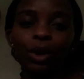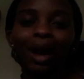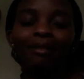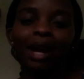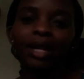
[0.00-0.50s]

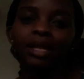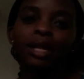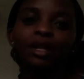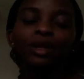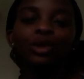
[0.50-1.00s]
have
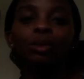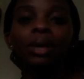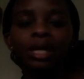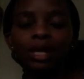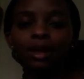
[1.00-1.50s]
access to
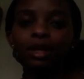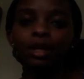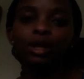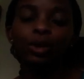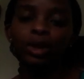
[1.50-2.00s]
meeting these
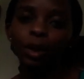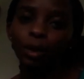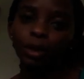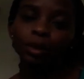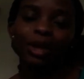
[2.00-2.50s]

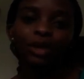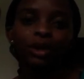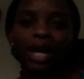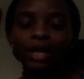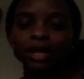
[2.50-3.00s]
notable
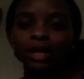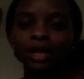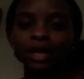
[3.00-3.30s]
personalities.